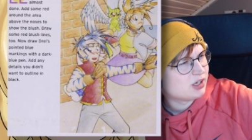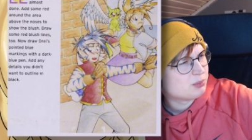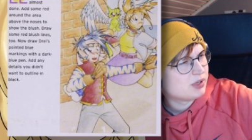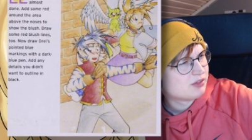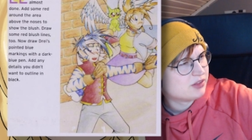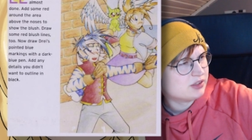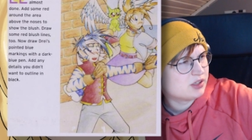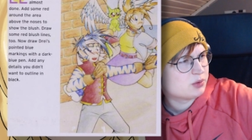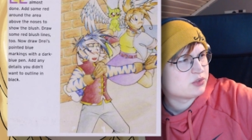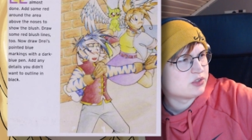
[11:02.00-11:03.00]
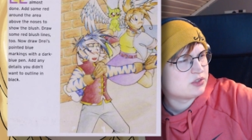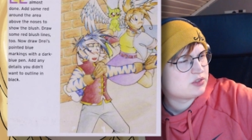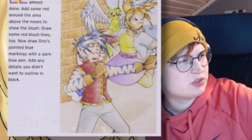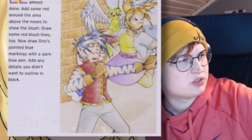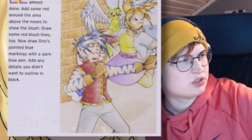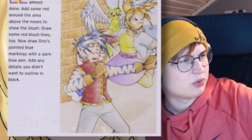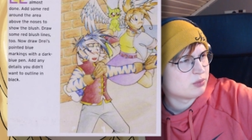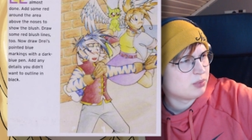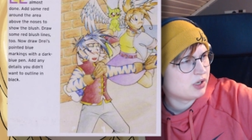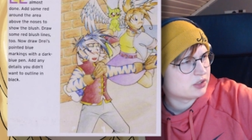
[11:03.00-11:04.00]
above the noses to show the
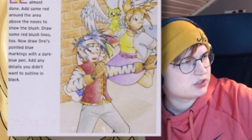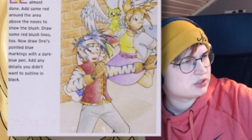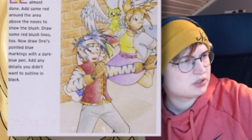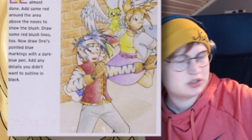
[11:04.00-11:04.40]
blush.